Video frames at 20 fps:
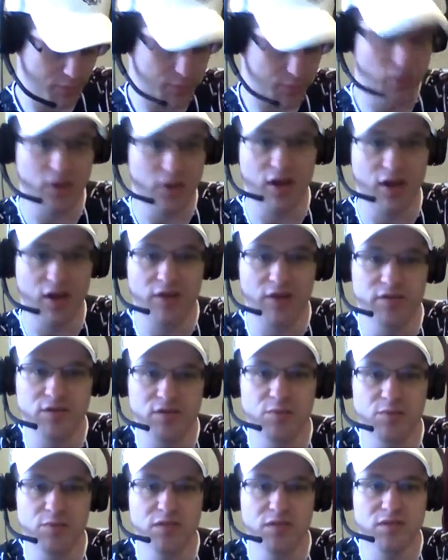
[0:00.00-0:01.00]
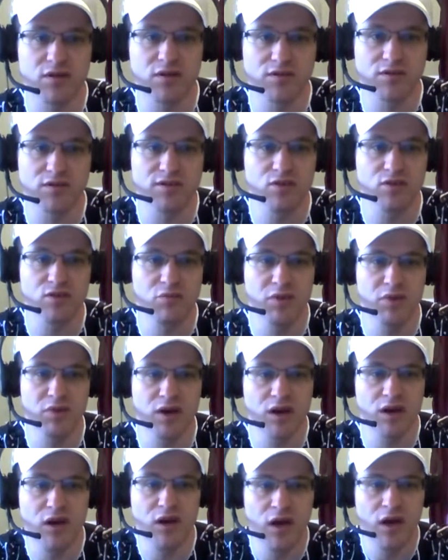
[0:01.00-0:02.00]
pretty obvious beast also,
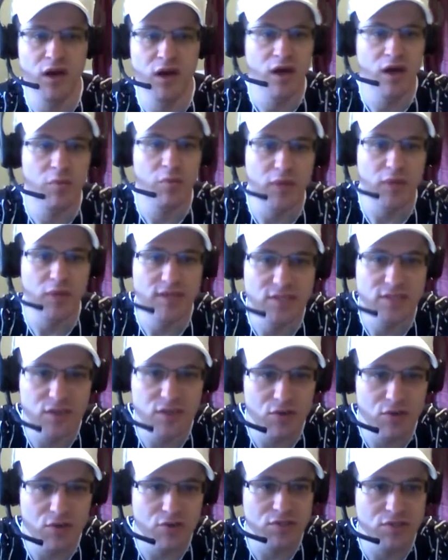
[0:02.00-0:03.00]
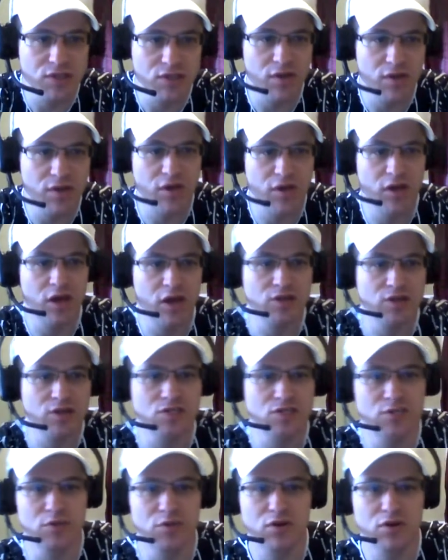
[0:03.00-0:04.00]
but Bledsoe's a
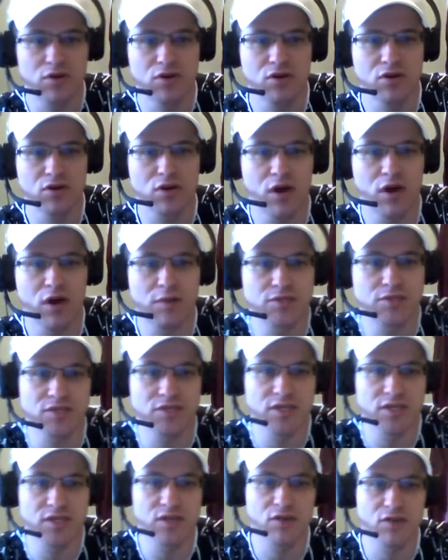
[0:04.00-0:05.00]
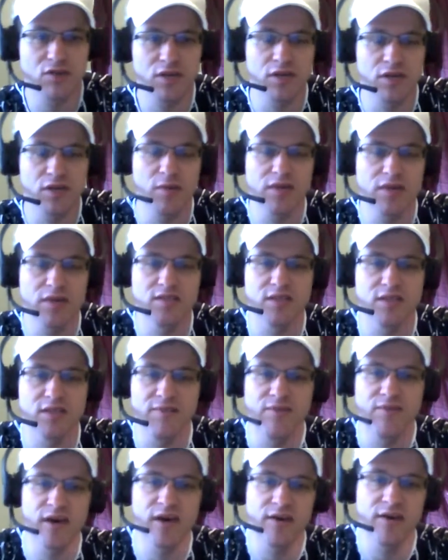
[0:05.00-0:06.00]
cheaper option, and they're getting about the
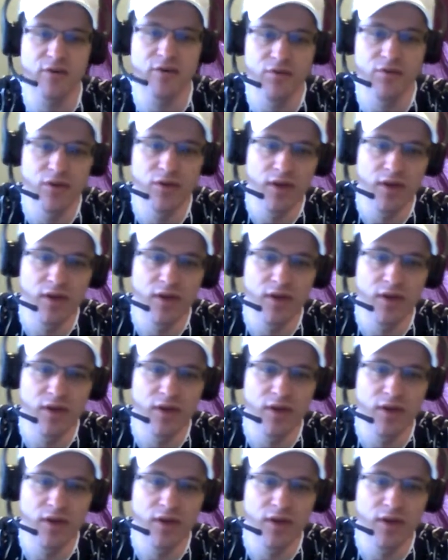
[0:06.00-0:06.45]
same value.